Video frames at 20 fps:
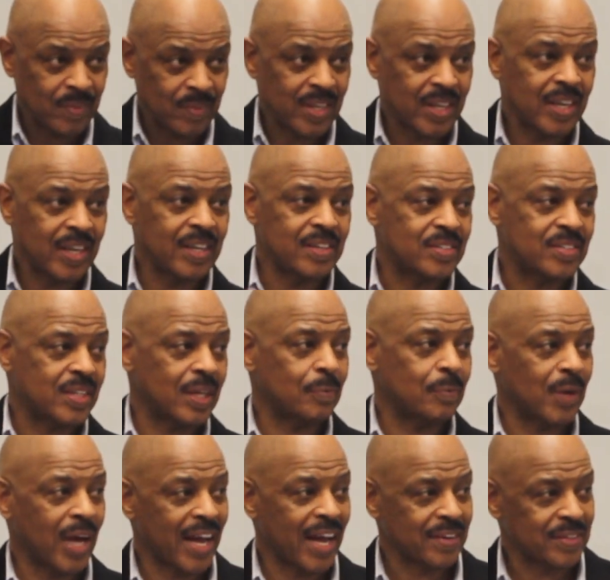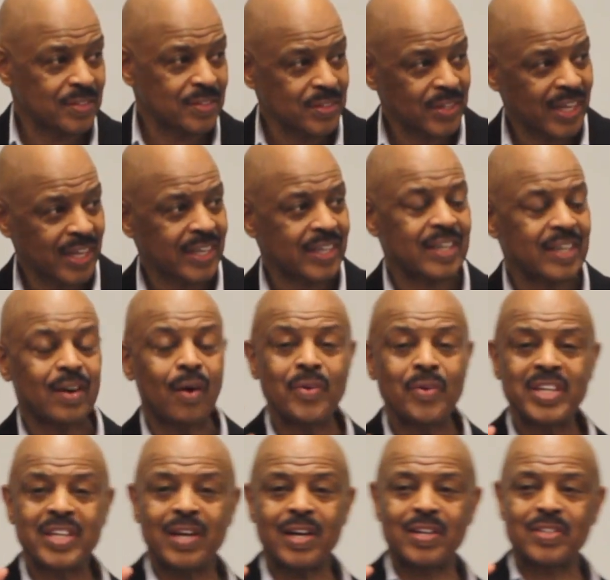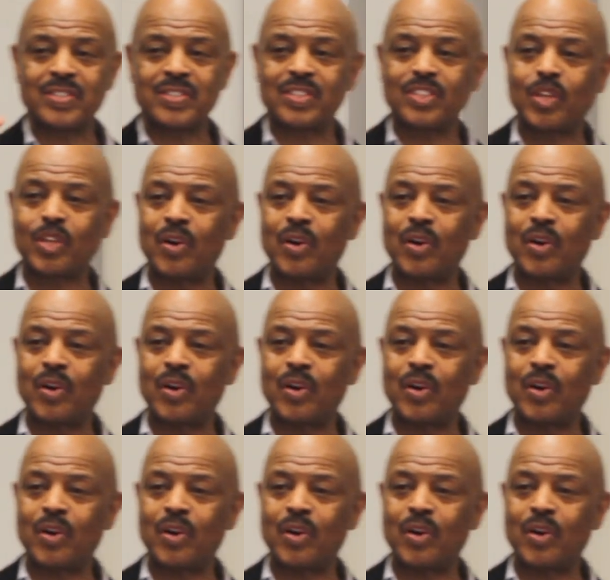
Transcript: And you say, well, how do you do that? It only costs